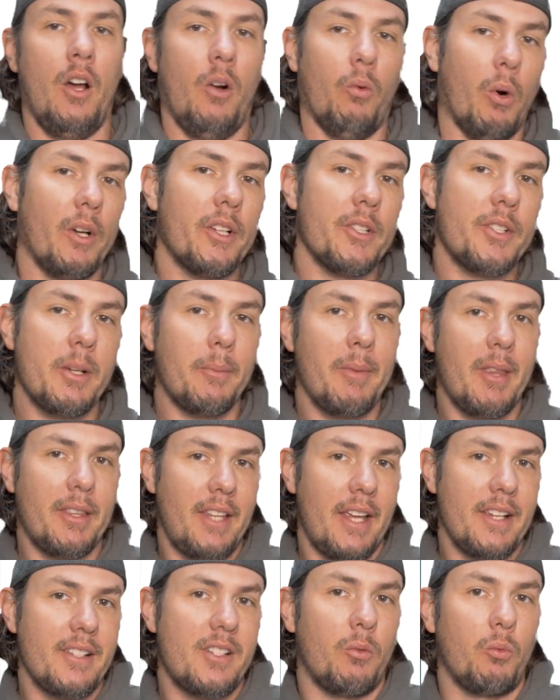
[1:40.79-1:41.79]
What are some of the
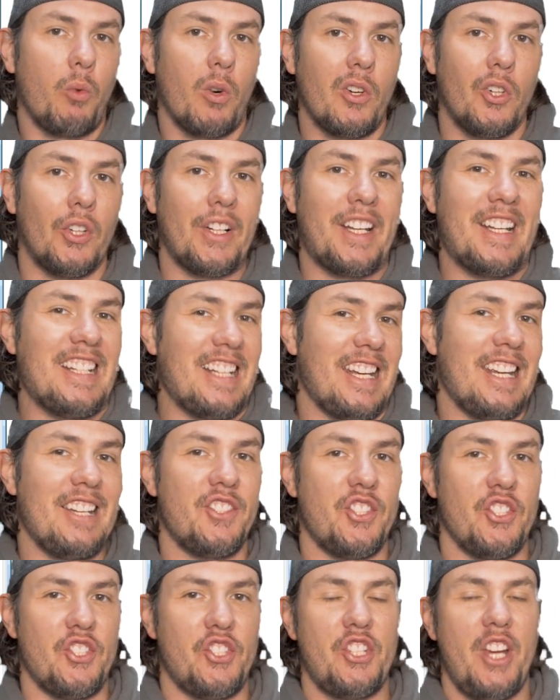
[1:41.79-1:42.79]
things that we're gonna
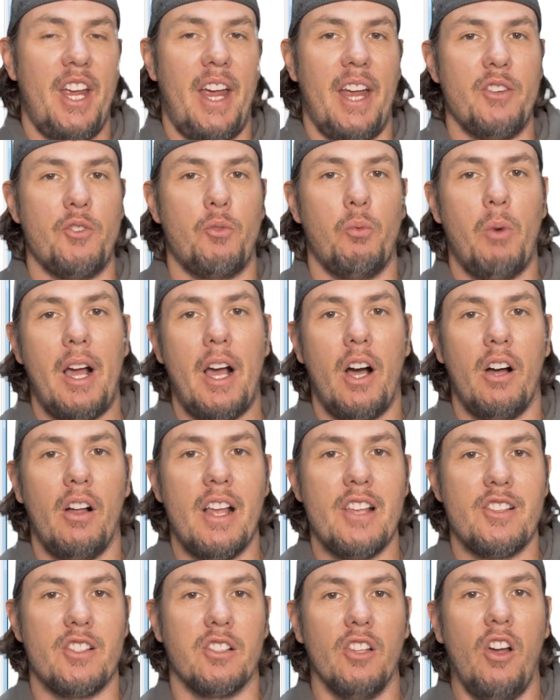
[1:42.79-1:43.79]
need to change? Well,
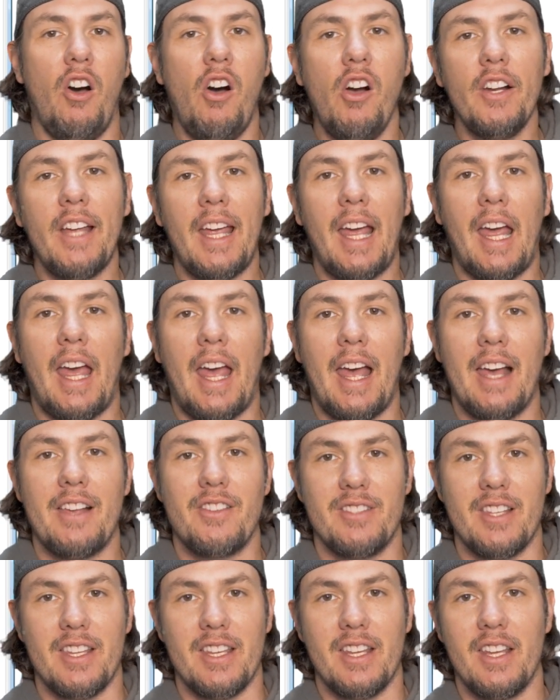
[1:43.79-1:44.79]
as long
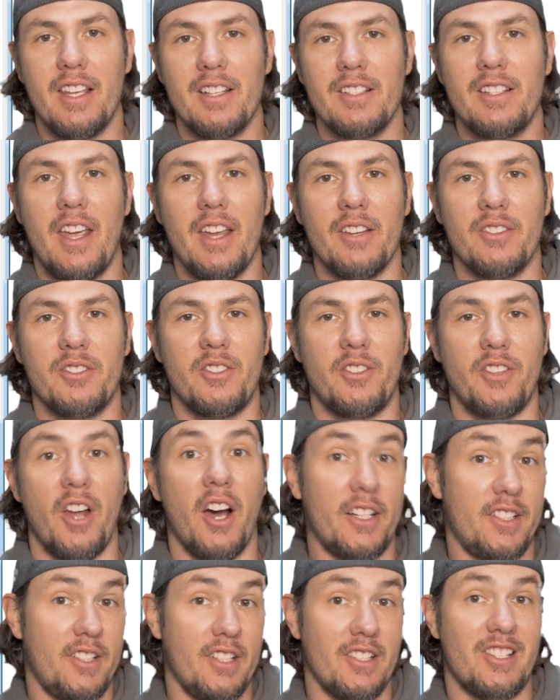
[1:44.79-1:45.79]
as the intake
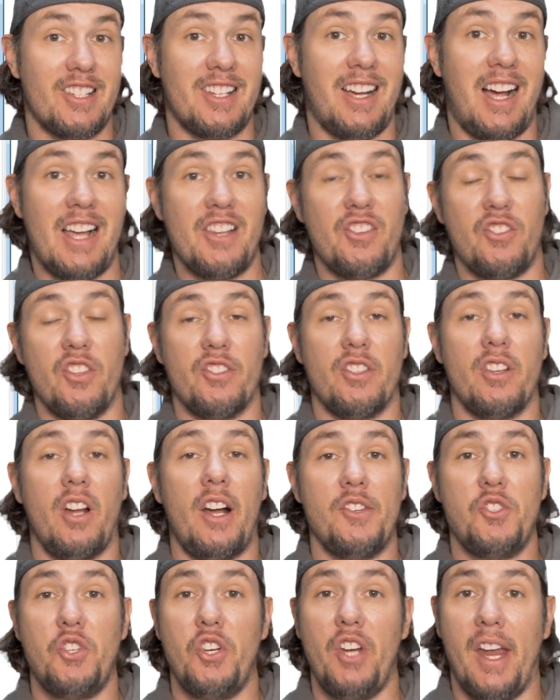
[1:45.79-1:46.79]
ducting size does
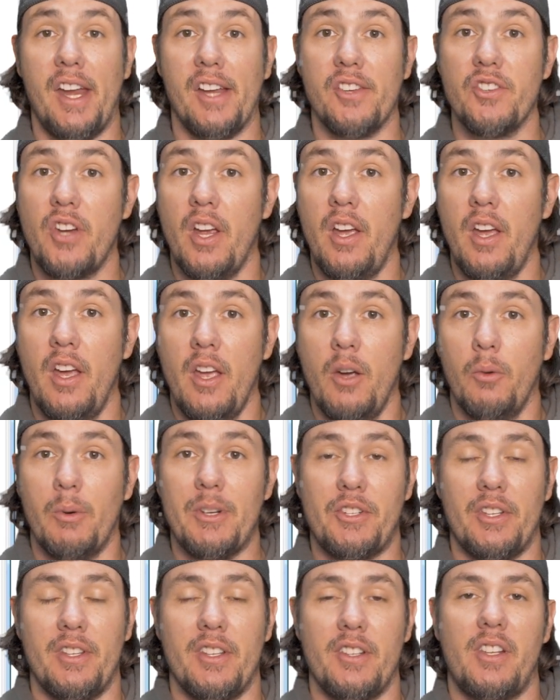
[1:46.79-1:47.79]
not change,
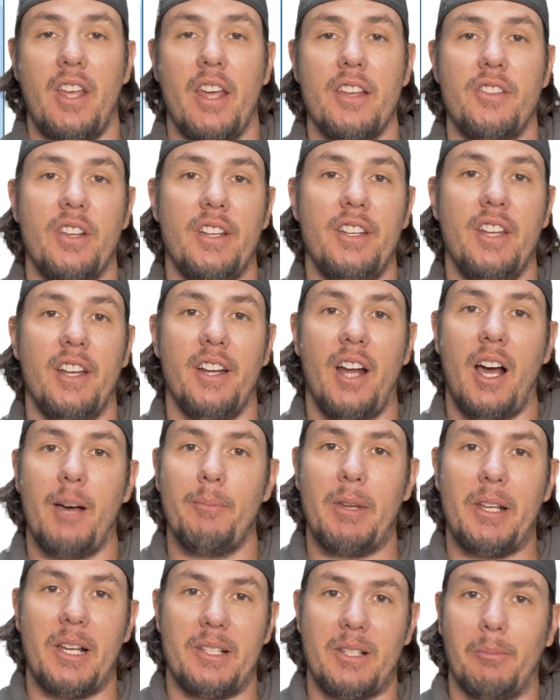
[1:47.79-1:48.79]
which in this case it did
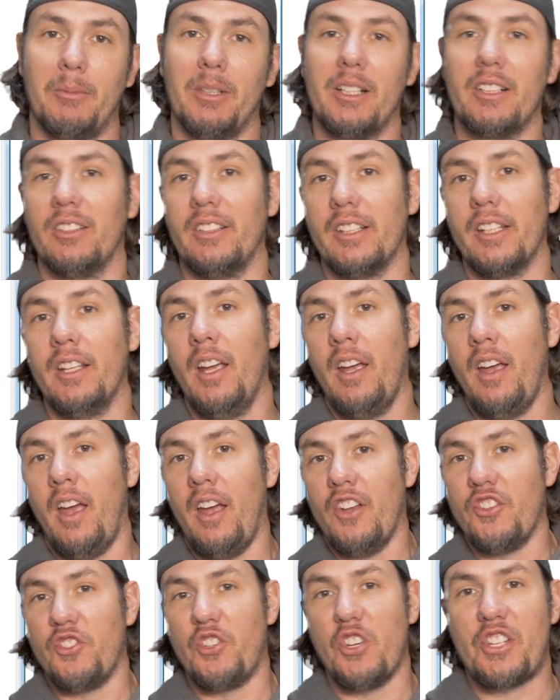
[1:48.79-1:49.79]
not, because I'm literally
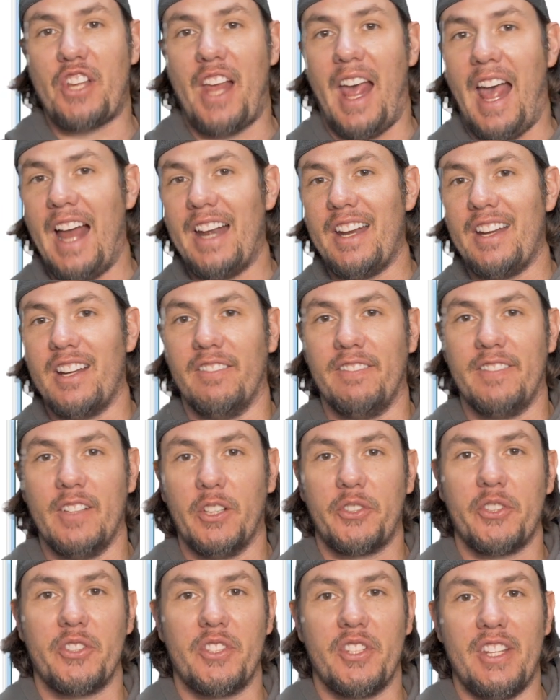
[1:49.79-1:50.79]
just adding a
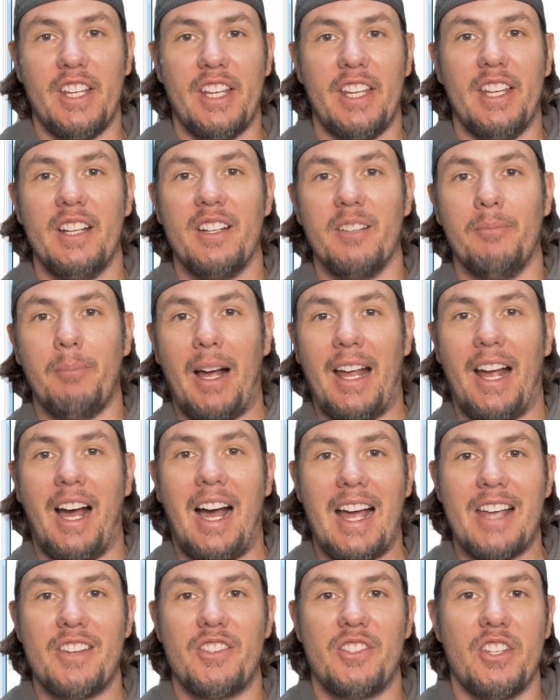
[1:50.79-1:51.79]
filter to the end of my
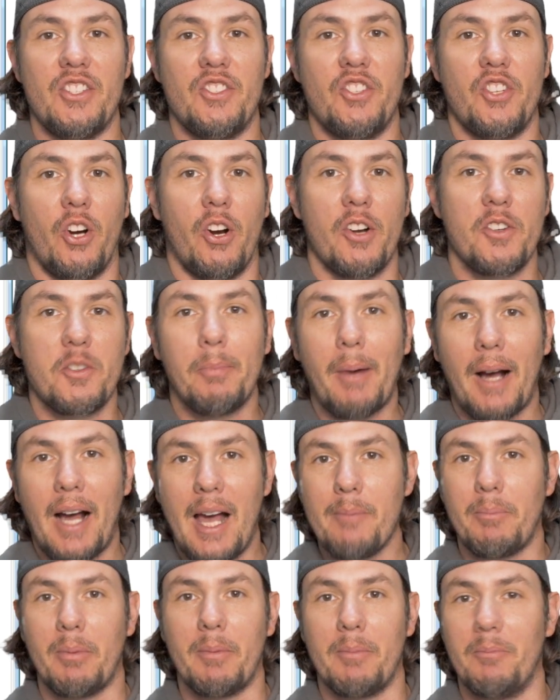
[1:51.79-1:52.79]
IC charge
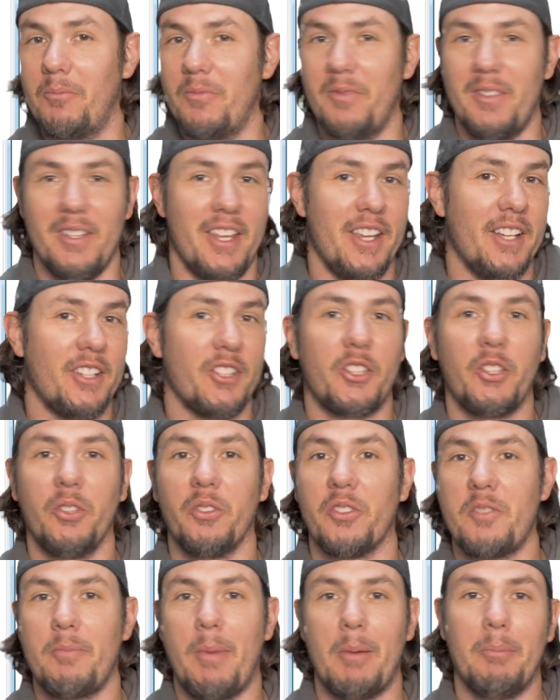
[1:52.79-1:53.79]
pipe, the
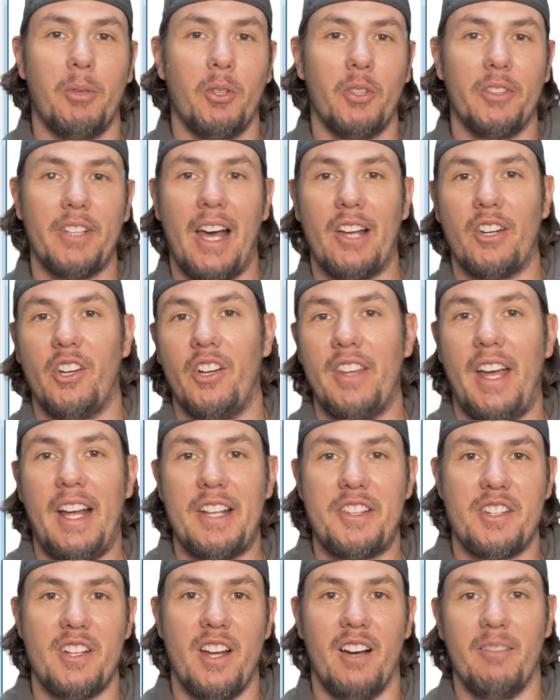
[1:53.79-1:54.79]
intercooler's been pulled out, all
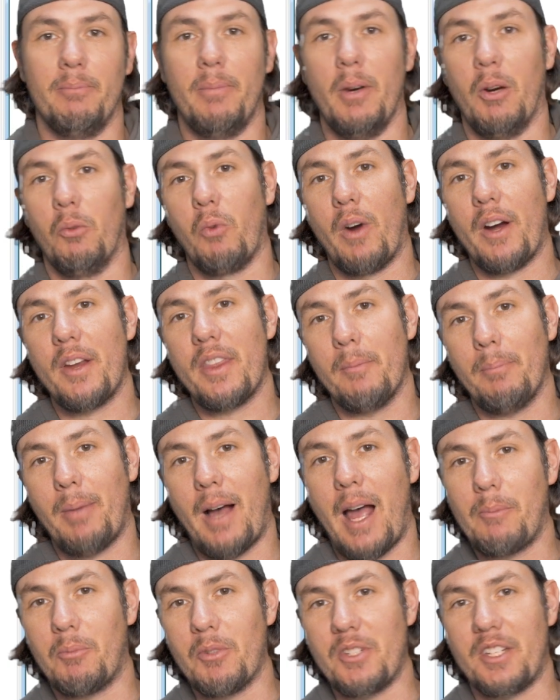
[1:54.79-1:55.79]
that stuff, but where the
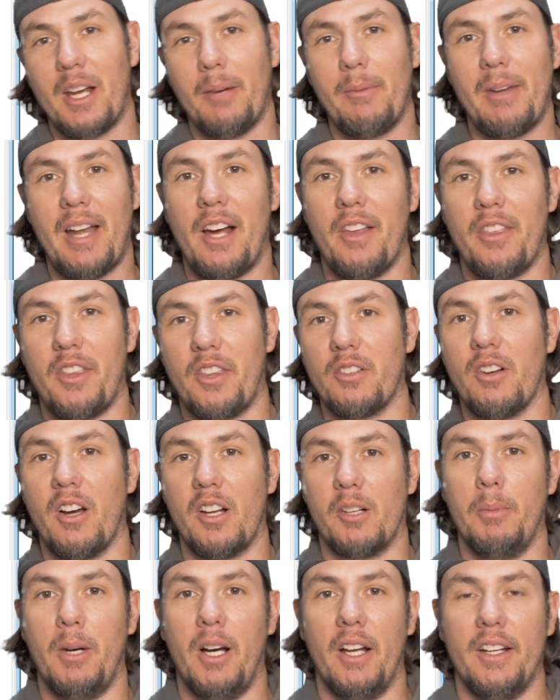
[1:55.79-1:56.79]
pipe was coming out of the
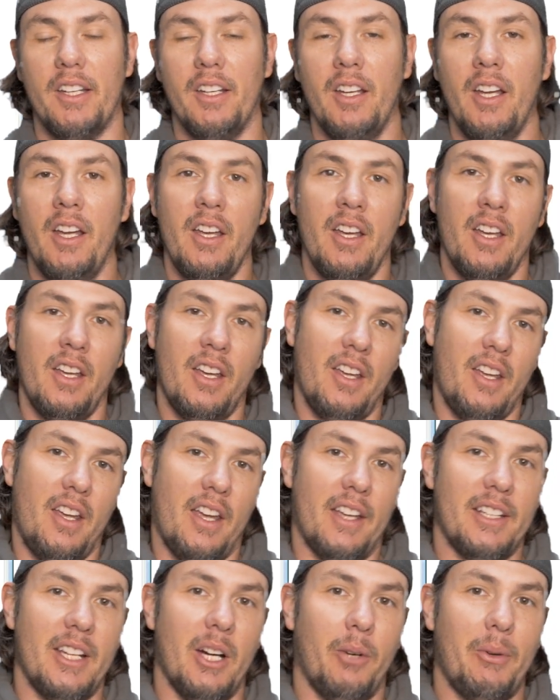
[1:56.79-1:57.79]
throttle body
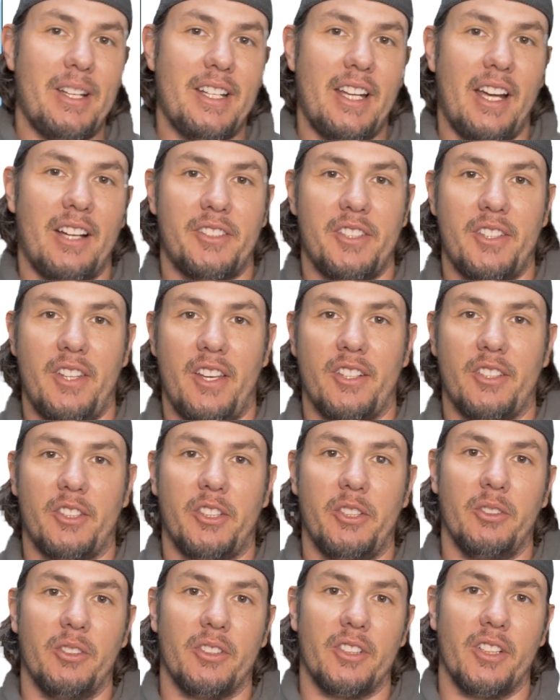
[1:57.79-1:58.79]
and going down to the
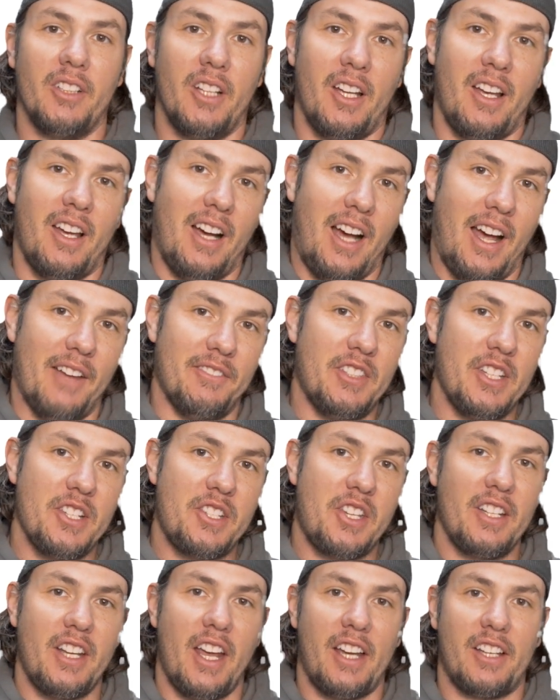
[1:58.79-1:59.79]
intercooler, I've
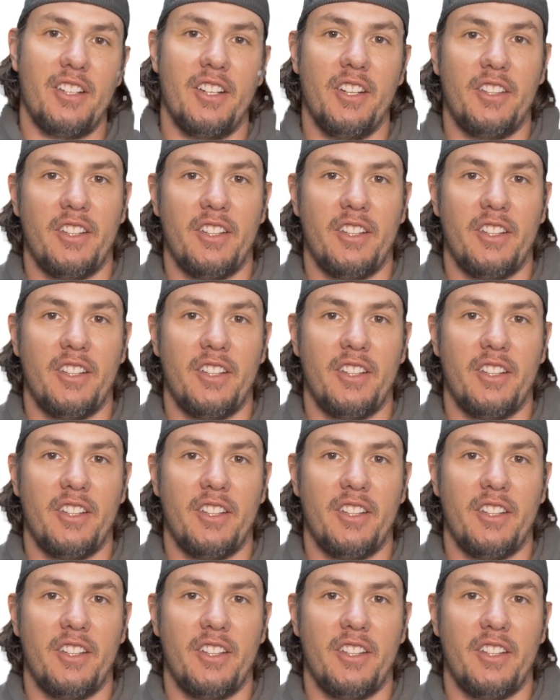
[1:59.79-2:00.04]
disconnected